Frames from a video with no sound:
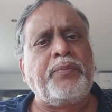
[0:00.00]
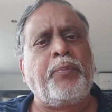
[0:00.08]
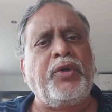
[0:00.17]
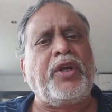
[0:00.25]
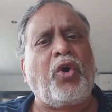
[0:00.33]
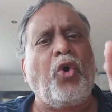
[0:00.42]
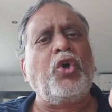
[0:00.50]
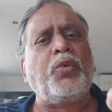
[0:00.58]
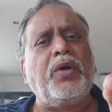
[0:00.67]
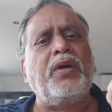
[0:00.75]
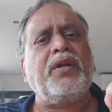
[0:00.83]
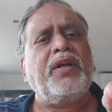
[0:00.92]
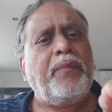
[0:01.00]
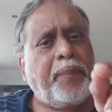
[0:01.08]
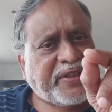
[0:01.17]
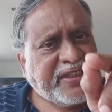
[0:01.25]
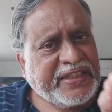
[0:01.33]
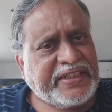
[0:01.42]
put a code word,
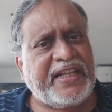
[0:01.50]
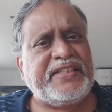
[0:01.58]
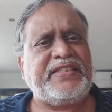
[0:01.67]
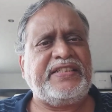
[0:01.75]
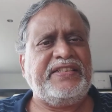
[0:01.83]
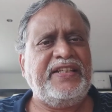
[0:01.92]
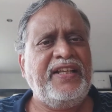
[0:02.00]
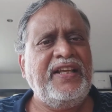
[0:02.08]
present tense.